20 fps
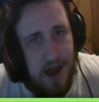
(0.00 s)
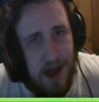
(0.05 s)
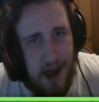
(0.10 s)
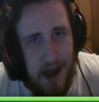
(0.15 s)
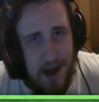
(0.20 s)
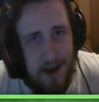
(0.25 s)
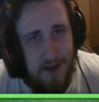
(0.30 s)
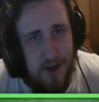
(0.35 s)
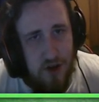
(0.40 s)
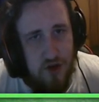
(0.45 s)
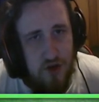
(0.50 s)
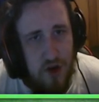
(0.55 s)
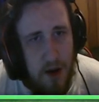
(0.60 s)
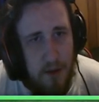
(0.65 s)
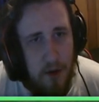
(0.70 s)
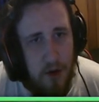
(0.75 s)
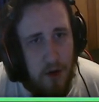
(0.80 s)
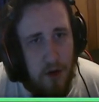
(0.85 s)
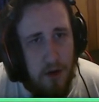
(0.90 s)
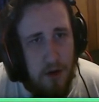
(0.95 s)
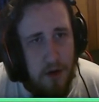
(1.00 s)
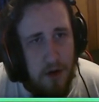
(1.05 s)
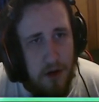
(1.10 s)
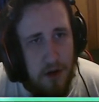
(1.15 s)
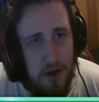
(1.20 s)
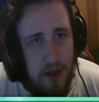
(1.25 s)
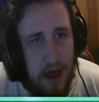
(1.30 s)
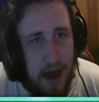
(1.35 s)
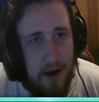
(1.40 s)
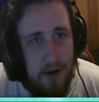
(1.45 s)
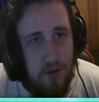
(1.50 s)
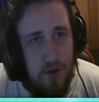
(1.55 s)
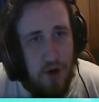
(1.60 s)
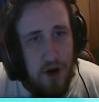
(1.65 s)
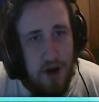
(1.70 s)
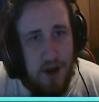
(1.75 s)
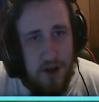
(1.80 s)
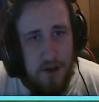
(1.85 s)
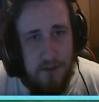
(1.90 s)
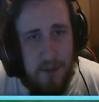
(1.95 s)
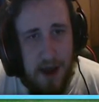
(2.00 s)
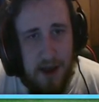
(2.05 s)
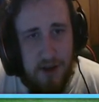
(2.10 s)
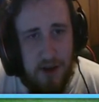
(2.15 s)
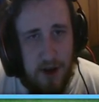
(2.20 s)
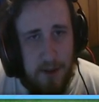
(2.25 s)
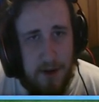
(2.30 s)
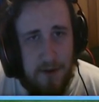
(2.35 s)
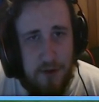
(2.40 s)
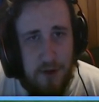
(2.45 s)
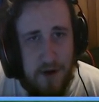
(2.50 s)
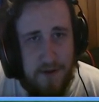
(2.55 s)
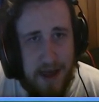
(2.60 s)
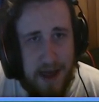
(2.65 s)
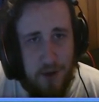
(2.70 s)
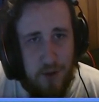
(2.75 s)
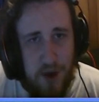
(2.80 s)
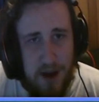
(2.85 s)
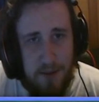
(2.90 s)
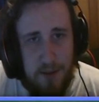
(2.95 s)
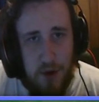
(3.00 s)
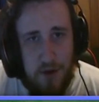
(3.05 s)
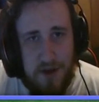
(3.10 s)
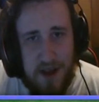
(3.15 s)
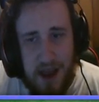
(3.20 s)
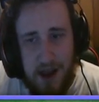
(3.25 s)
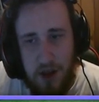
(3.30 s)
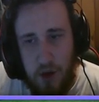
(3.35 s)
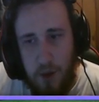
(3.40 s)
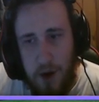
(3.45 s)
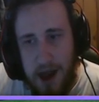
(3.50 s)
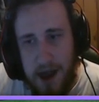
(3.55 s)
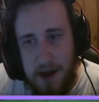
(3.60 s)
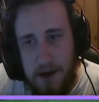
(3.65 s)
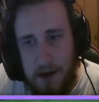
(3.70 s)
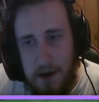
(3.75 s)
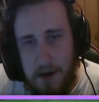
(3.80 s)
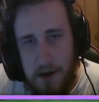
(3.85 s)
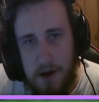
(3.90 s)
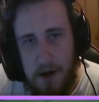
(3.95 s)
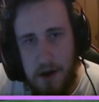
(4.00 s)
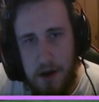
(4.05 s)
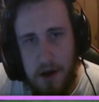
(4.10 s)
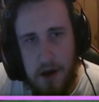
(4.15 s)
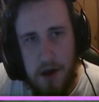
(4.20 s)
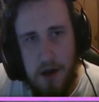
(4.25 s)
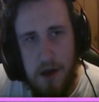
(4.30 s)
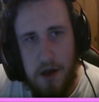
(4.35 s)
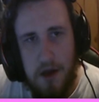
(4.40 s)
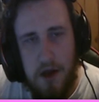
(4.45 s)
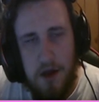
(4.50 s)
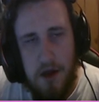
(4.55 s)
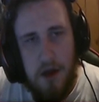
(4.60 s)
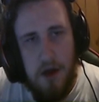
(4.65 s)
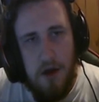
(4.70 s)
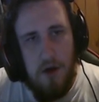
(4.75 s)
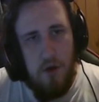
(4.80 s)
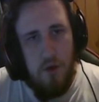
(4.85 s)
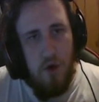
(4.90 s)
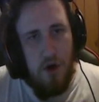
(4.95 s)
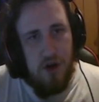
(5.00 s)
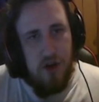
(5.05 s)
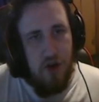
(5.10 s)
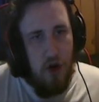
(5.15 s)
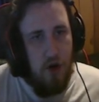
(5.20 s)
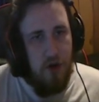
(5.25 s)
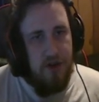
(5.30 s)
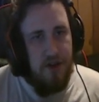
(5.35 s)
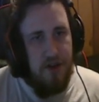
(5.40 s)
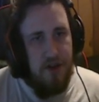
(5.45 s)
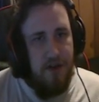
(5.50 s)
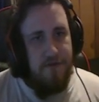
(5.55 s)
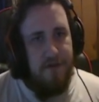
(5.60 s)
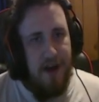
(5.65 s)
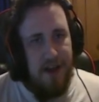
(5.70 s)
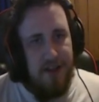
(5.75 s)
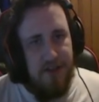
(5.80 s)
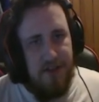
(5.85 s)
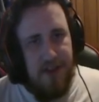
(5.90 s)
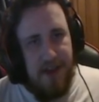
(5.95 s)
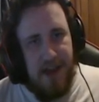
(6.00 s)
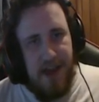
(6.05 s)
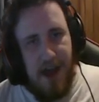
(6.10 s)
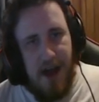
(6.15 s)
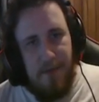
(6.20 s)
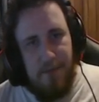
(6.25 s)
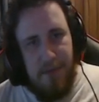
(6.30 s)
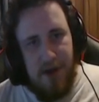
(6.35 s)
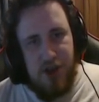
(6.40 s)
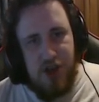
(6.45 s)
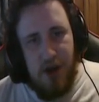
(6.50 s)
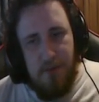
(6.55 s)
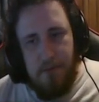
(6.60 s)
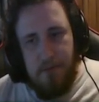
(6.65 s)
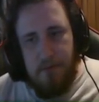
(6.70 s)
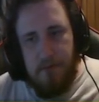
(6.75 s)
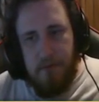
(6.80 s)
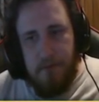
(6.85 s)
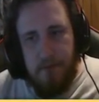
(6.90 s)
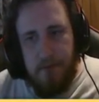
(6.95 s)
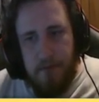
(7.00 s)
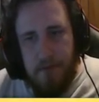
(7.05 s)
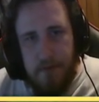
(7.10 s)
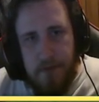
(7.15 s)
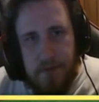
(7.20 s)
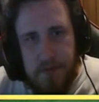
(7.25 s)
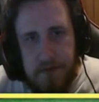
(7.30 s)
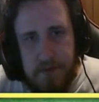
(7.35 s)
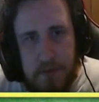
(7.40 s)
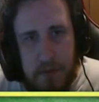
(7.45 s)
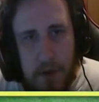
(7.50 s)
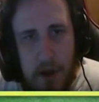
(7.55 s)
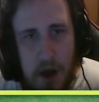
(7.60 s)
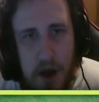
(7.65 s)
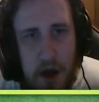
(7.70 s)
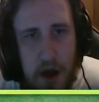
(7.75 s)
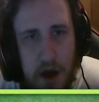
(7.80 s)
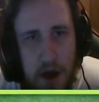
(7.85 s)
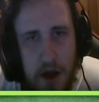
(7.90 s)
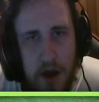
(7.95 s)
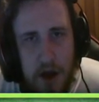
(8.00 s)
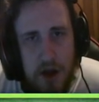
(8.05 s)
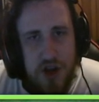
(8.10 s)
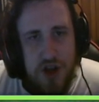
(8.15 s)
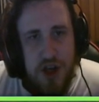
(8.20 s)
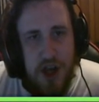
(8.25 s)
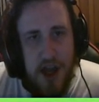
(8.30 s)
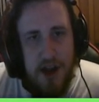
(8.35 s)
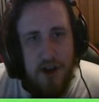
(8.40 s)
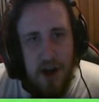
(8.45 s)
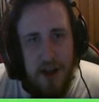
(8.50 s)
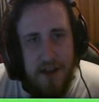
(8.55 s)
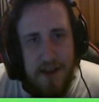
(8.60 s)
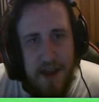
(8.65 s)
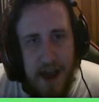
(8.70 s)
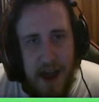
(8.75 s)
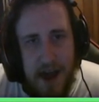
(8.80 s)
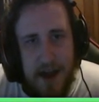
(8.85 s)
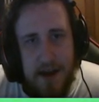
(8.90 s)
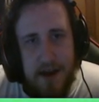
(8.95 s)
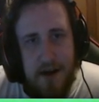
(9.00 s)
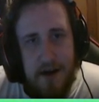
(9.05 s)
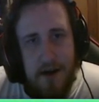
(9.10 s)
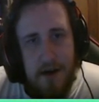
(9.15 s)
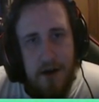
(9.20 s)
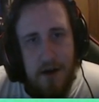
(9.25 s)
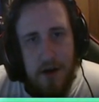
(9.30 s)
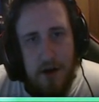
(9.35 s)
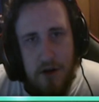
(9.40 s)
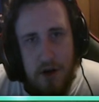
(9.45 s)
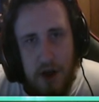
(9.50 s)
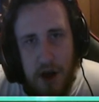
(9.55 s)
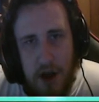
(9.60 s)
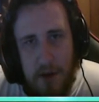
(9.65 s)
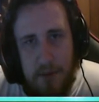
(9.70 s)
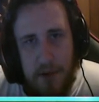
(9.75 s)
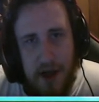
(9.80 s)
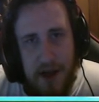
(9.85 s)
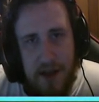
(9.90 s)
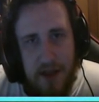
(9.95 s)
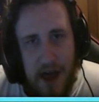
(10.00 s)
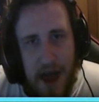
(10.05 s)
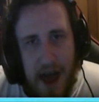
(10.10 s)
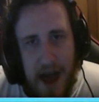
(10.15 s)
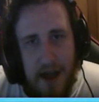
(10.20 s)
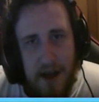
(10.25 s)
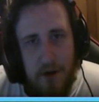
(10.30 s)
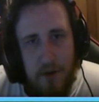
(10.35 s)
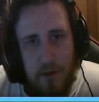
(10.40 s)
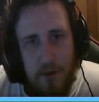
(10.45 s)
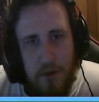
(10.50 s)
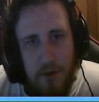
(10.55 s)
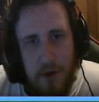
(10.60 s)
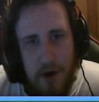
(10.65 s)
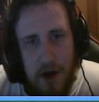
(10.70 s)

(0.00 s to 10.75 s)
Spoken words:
King's in trouble. That rook is basically going to be free if that queen moves out of the way. Rook goes and defends the bishop. Jake gonna take. Gonna play that.